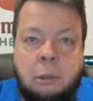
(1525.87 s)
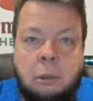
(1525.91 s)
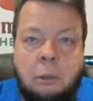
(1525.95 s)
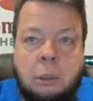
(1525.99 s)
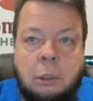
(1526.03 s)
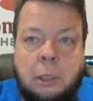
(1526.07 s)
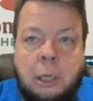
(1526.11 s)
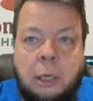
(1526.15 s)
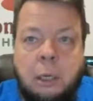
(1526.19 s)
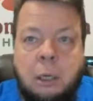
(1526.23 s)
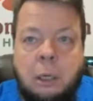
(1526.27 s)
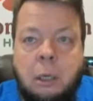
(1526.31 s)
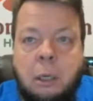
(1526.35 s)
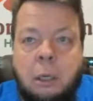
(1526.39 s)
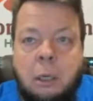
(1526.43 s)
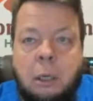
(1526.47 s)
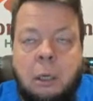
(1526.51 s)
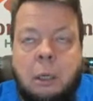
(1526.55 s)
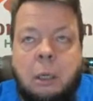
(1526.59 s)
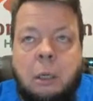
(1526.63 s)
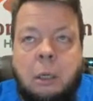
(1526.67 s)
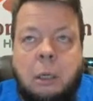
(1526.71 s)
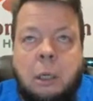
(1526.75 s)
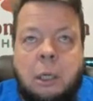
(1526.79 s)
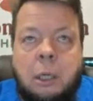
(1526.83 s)
Okay,
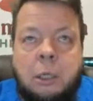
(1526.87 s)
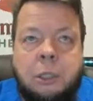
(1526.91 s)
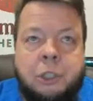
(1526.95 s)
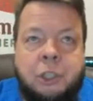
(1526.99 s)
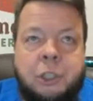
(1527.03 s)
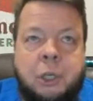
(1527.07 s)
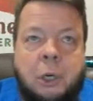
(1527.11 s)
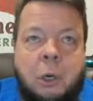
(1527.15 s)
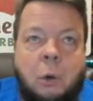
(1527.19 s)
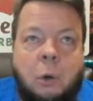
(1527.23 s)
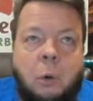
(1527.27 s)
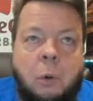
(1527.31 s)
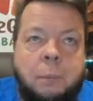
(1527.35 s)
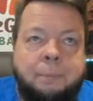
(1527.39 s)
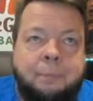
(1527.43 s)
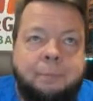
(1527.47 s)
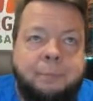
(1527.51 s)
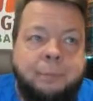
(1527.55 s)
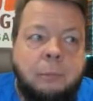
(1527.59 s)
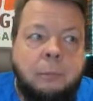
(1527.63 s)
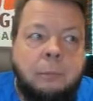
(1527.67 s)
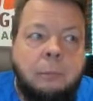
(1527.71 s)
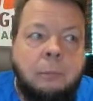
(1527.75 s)
and so